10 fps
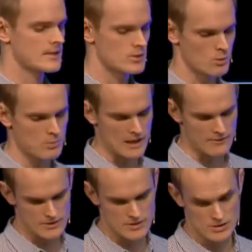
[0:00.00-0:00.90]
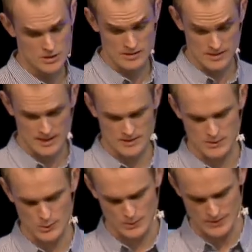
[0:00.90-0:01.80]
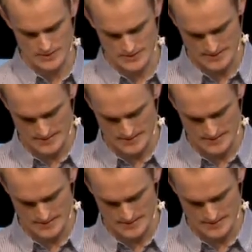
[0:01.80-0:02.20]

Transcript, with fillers: as your beloved sons and daughters.